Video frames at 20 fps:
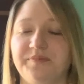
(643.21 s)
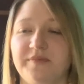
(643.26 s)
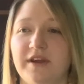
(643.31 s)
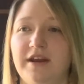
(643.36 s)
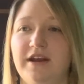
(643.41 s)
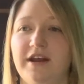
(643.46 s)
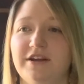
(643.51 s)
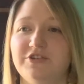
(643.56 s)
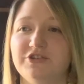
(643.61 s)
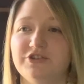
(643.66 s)

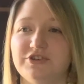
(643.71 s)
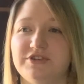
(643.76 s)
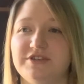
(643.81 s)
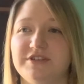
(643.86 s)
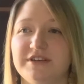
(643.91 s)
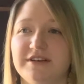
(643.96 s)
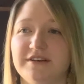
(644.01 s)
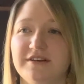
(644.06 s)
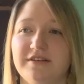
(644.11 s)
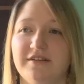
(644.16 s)
and I just
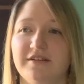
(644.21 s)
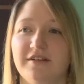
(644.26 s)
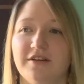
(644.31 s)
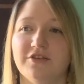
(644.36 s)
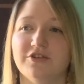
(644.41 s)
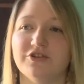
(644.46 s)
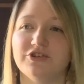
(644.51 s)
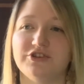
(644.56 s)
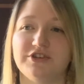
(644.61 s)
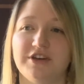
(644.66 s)
didn't
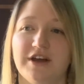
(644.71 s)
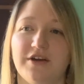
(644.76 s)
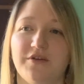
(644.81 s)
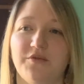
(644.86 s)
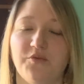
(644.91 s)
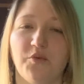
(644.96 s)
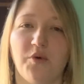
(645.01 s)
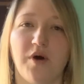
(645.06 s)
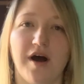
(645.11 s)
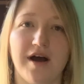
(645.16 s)

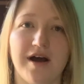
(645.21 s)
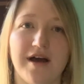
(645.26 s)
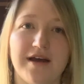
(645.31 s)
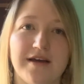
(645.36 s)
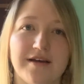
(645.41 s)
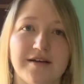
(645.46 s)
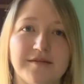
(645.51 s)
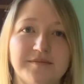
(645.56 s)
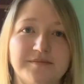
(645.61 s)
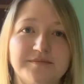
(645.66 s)
understand
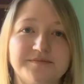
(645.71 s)
why